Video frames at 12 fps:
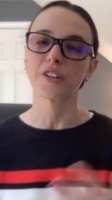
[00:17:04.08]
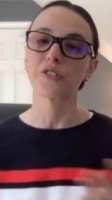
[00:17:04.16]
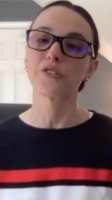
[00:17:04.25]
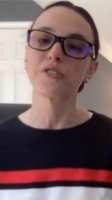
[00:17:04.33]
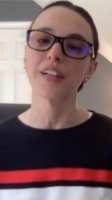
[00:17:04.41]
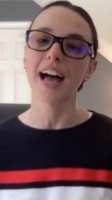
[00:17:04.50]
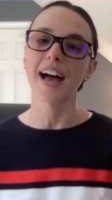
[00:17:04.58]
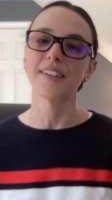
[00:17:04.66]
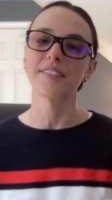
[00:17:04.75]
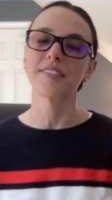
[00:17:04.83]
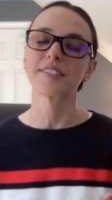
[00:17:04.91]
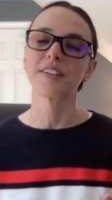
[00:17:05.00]
Google
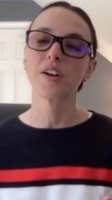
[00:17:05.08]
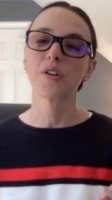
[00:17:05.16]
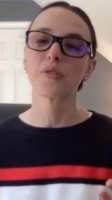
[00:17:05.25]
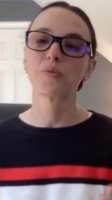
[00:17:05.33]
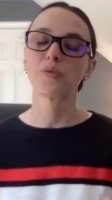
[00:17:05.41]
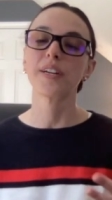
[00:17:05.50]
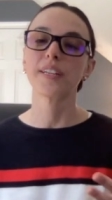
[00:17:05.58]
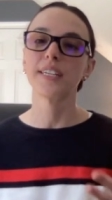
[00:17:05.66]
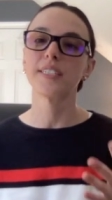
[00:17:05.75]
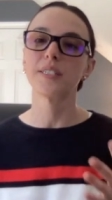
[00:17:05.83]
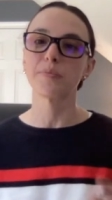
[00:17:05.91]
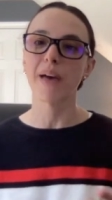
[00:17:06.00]
Ads,
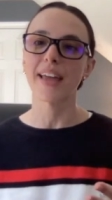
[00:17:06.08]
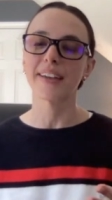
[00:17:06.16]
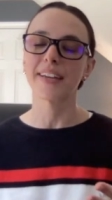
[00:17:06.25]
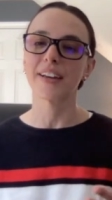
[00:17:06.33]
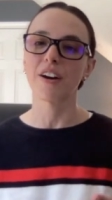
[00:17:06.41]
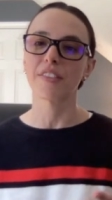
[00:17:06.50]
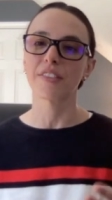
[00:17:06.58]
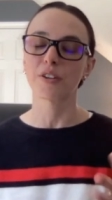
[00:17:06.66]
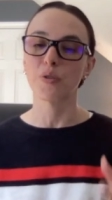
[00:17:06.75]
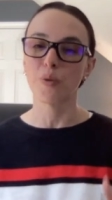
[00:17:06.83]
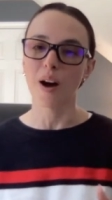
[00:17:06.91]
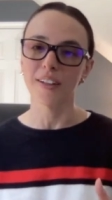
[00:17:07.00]
really depending on the
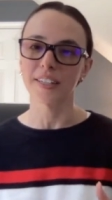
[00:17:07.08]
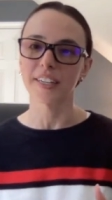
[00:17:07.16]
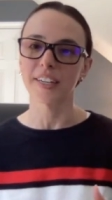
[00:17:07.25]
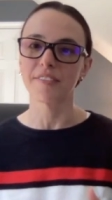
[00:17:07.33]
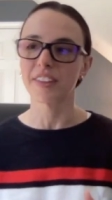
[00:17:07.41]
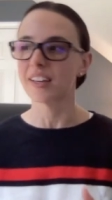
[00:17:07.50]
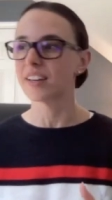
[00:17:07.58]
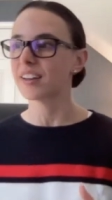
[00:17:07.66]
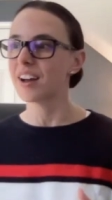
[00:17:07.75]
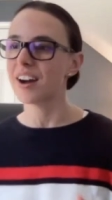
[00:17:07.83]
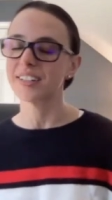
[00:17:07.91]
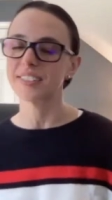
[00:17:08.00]
quality of the
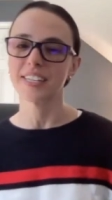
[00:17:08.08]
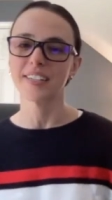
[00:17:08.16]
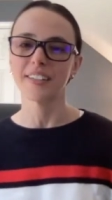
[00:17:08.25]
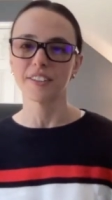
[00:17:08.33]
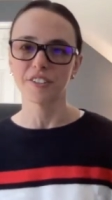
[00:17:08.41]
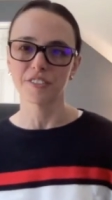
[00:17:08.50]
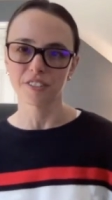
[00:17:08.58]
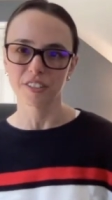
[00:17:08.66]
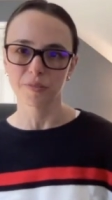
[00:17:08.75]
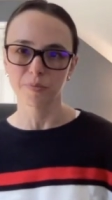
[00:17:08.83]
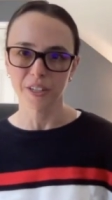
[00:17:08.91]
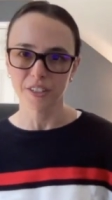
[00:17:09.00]
content and the user
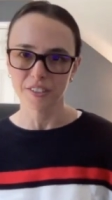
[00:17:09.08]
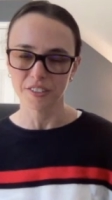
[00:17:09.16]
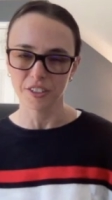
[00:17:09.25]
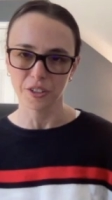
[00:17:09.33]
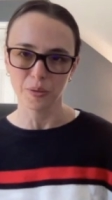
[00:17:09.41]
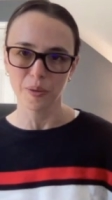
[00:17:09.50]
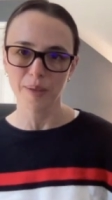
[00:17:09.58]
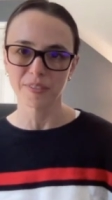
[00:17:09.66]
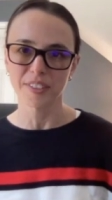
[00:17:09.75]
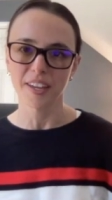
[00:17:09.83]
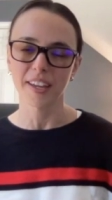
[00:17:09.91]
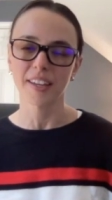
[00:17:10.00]
experience on your
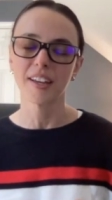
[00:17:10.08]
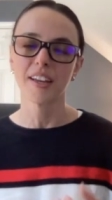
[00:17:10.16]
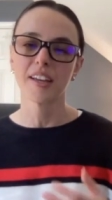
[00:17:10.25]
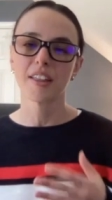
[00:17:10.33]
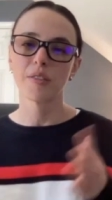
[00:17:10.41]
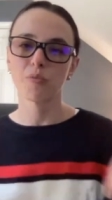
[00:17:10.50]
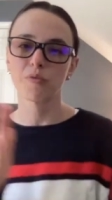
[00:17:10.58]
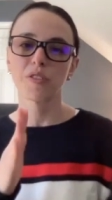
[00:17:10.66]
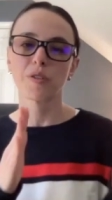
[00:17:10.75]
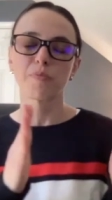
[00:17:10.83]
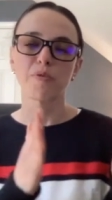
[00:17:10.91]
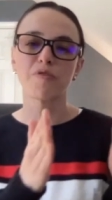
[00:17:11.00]
website,
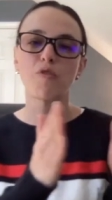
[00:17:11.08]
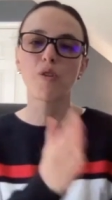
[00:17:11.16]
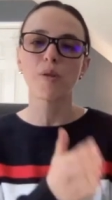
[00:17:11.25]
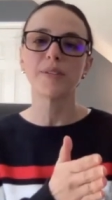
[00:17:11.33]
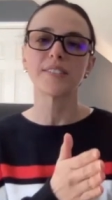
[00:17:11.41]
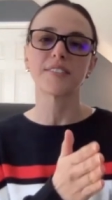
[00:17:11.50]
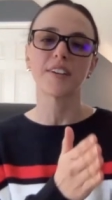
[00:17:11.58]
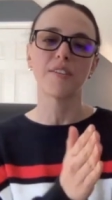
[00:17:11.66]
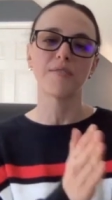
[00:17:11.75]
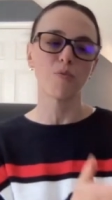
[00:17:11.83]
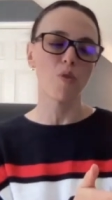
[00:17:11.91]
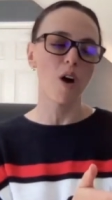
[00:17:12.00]
the performance
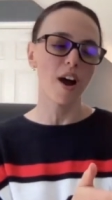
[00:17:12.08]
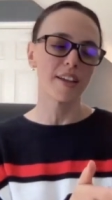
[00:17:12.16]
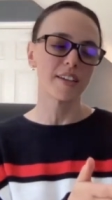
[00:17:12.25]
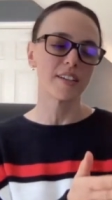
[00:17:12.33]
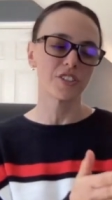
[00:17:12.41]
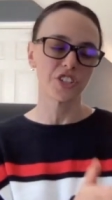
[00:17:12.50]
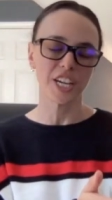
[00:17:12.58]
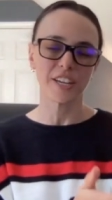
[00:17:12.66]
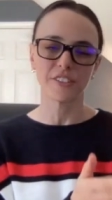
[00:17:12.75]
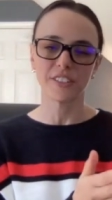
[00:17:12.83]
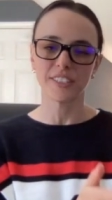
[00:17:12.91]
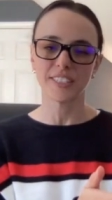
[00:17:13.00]
of one
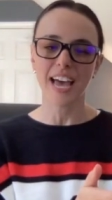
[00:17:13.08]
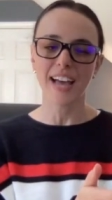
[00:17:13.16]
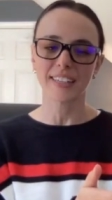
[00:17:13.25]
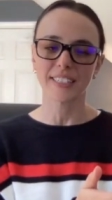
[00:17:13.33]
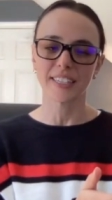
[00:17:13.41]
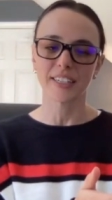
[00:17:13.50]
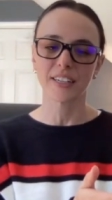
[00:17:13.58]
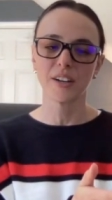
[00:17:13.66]
channel and tactic,